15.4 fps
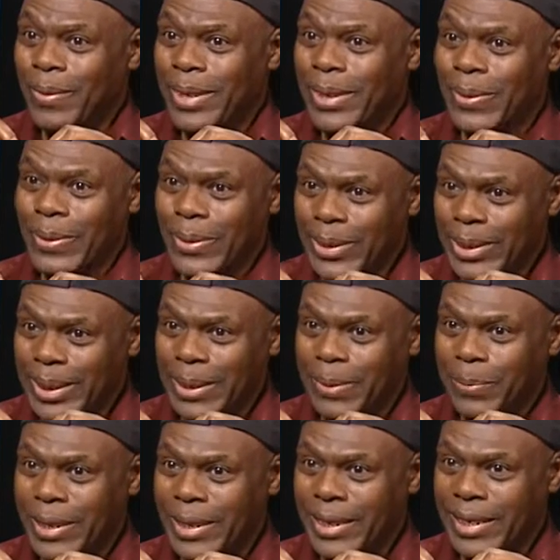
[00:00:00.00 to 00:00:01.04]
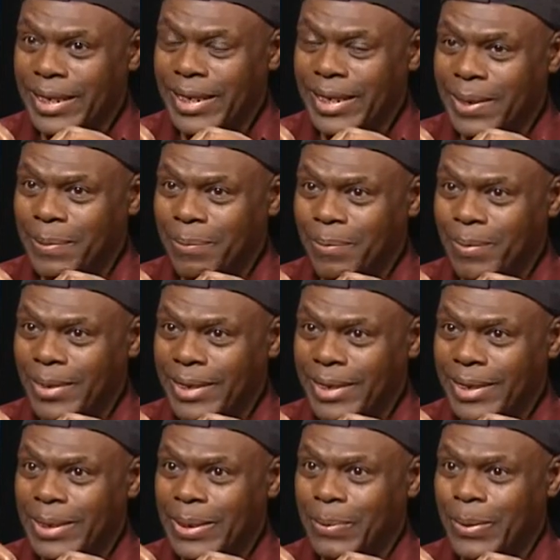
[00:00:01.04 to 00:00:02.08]
they do not celebrate the 2nd, they
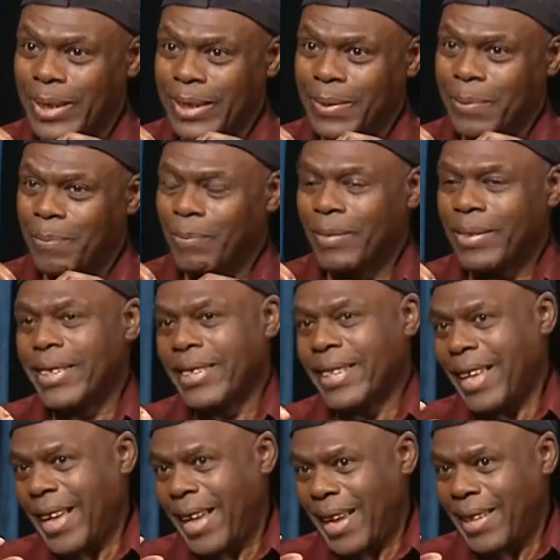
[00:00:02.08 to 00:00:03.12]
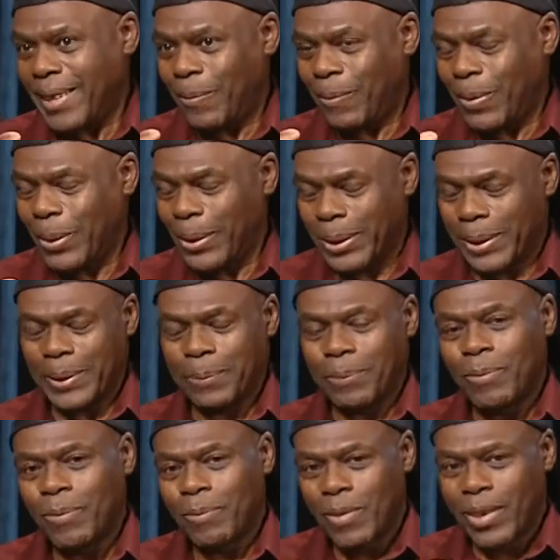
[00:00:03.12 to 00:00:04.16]
celebrate the 4th.
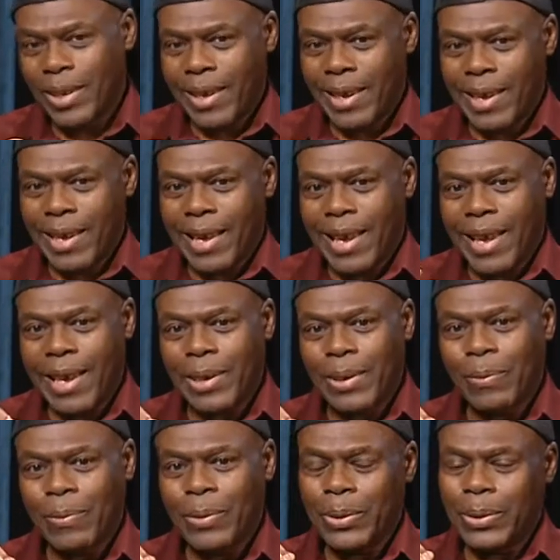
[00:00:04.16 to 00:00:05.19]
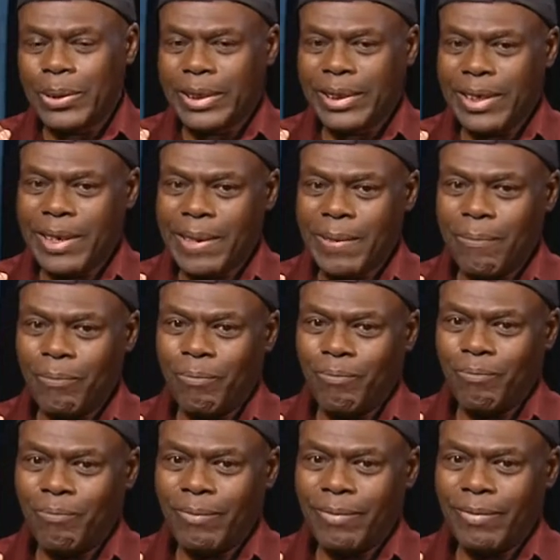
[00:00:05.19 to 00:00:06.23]
And of course,
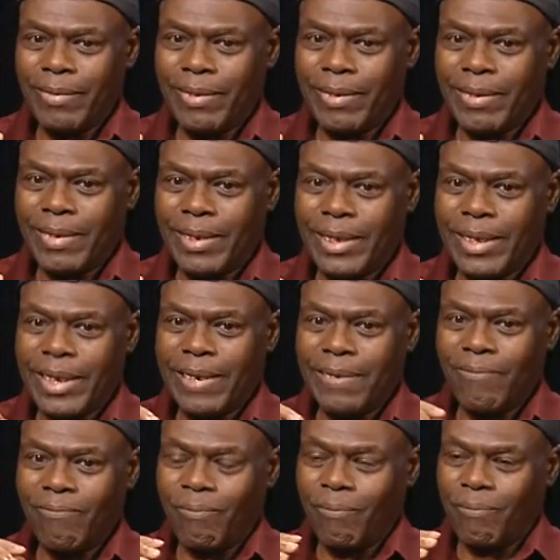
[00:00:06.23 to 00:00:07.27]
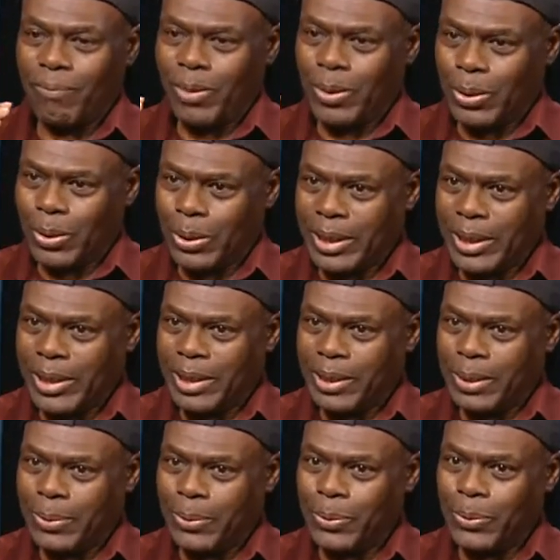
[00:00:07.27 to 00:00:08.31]
they got it
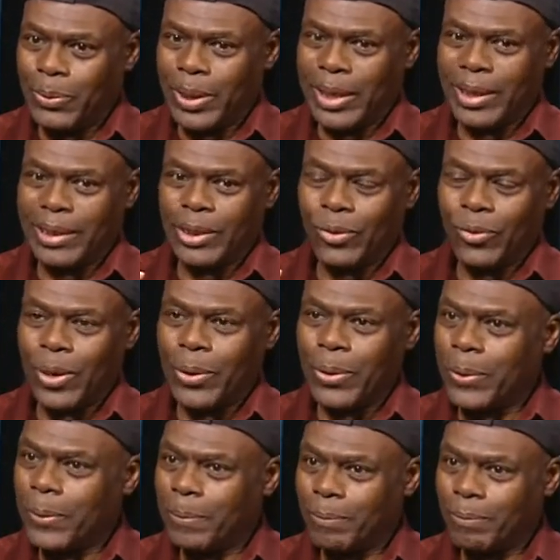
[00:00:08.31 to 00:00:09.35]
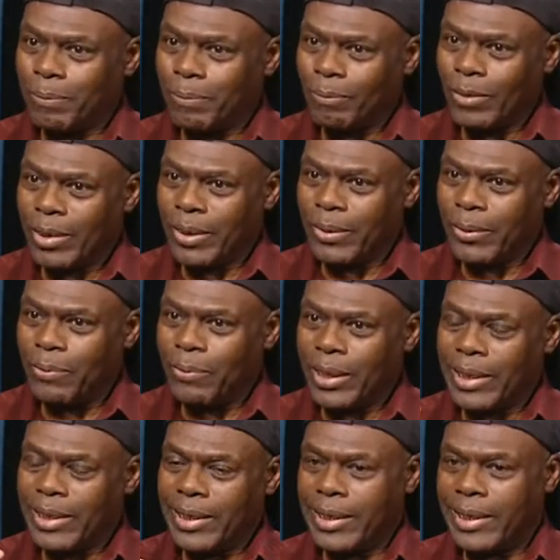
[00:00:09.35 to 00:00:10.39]
through struggle, through
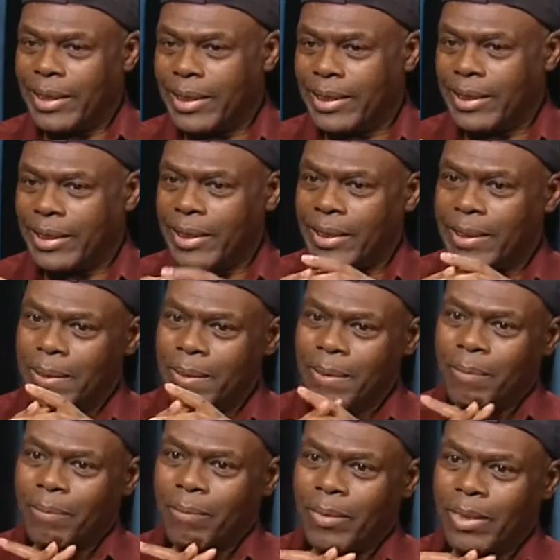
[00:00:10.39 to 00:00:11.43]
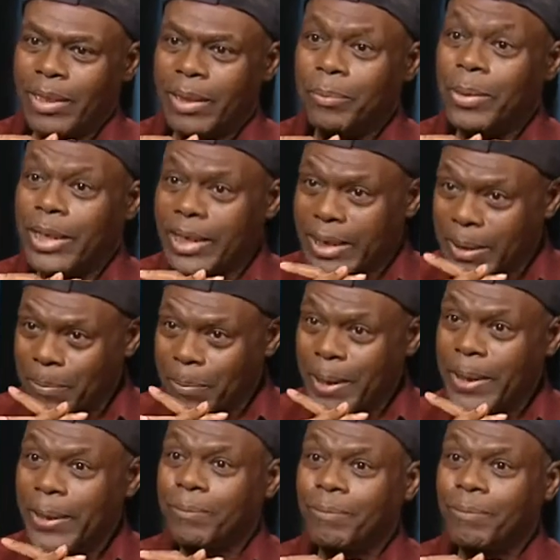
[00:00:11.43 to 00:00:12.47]
fighting against the British Empire.